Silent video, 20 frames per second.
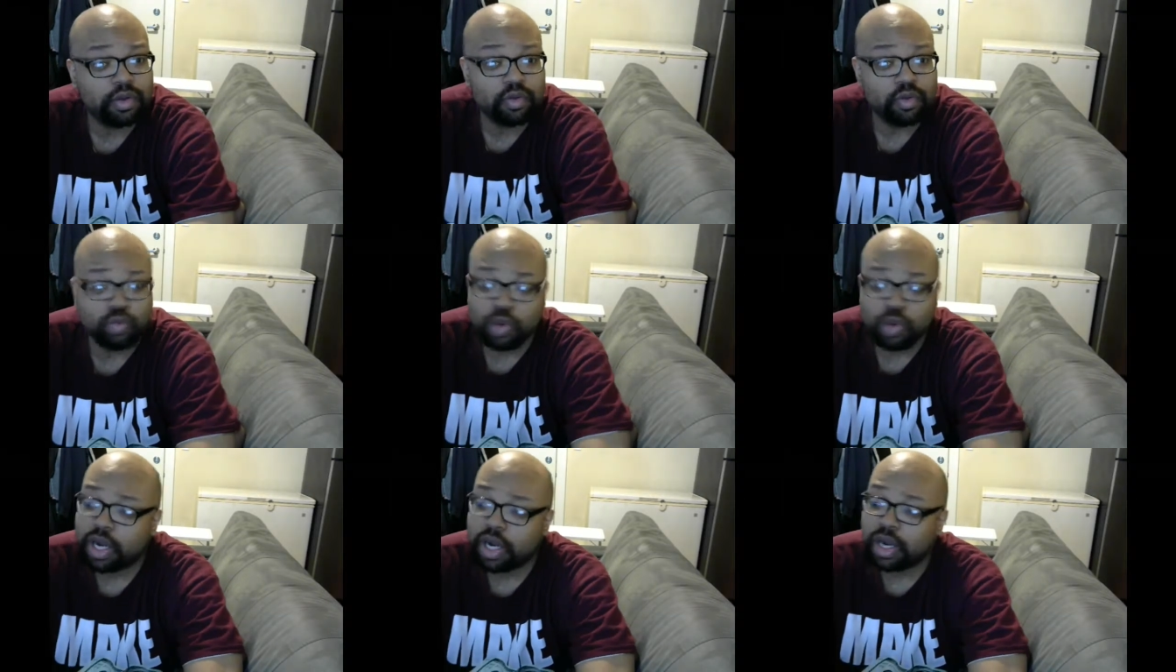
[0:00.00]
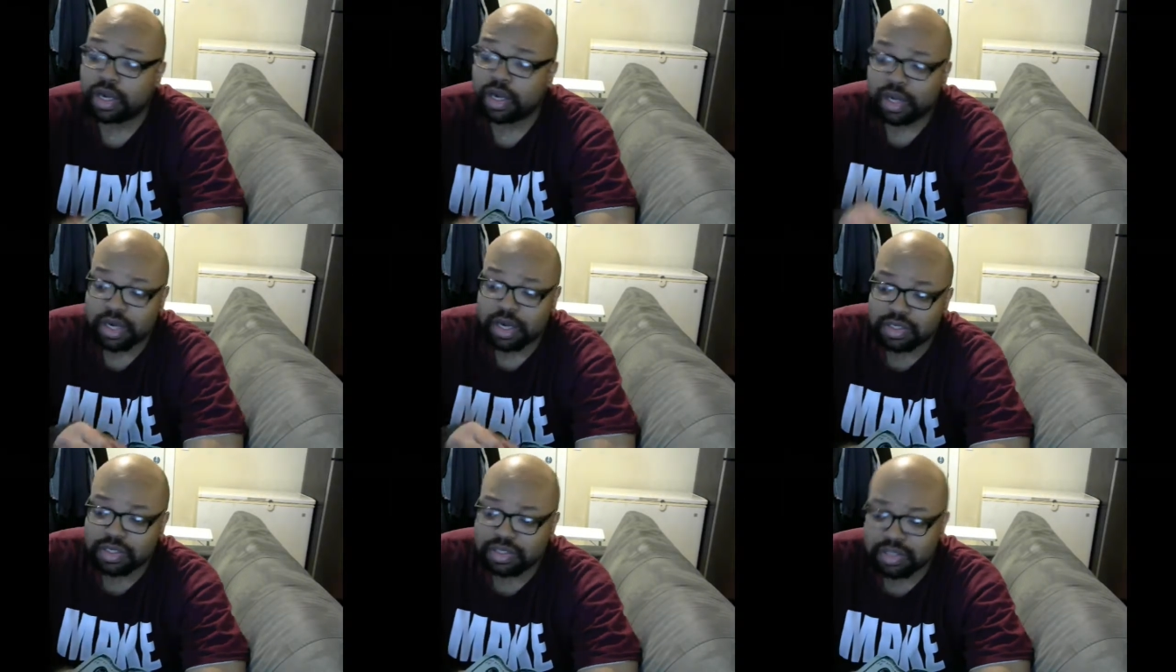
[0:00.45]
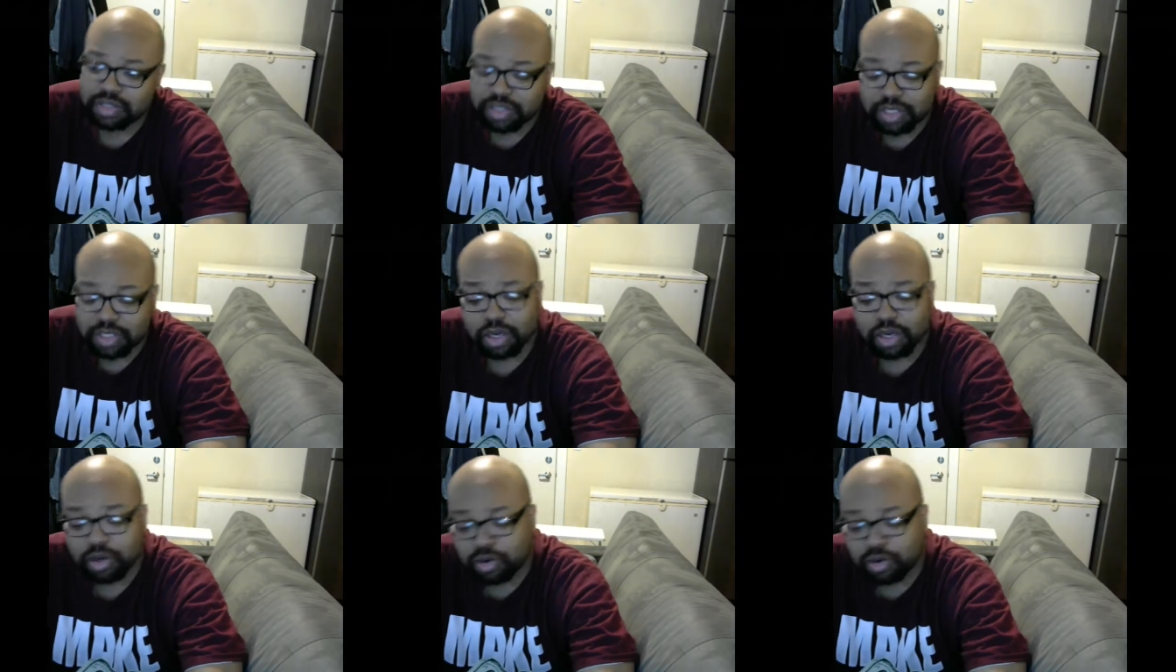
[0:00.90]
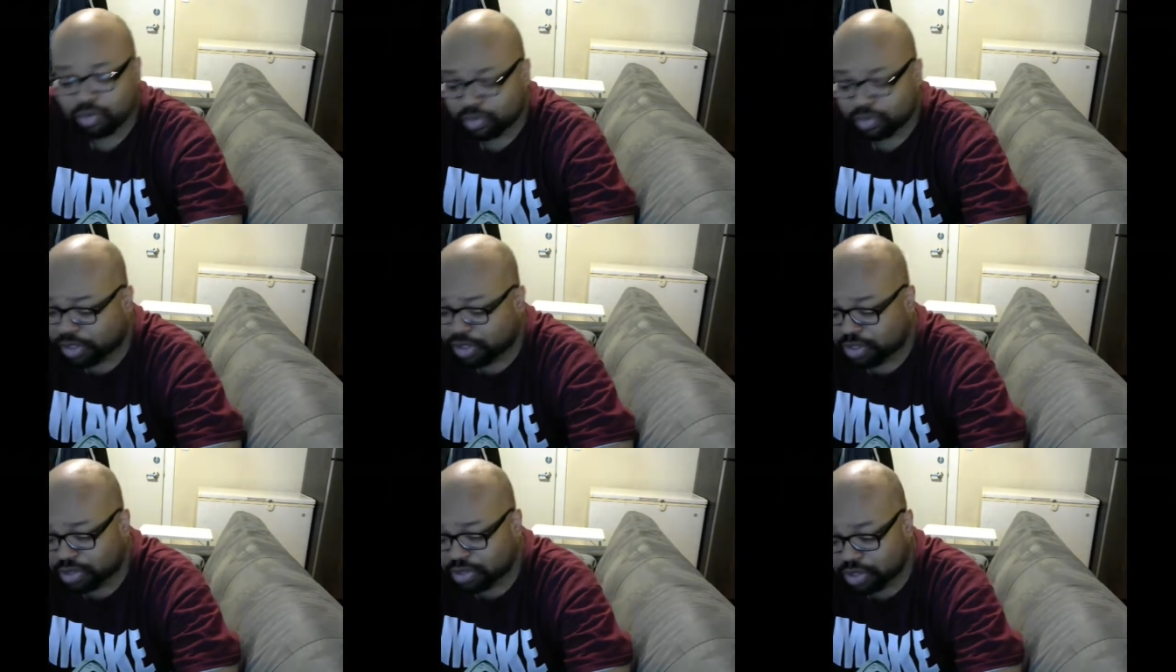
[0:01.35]
where there's you know
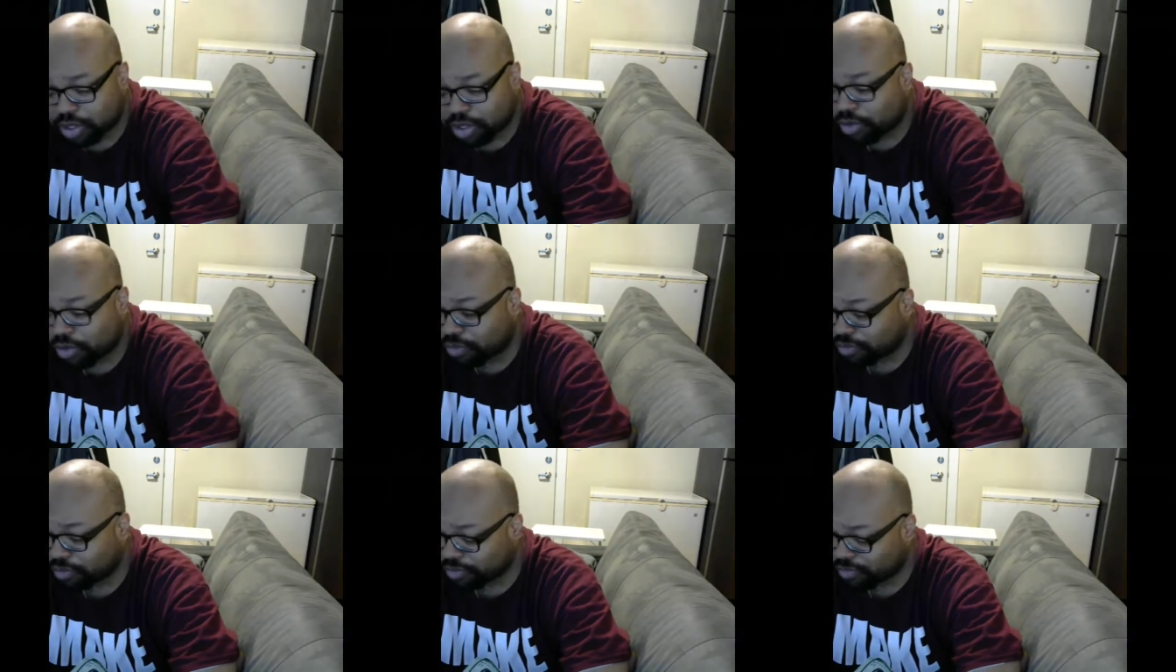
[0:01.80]
there's no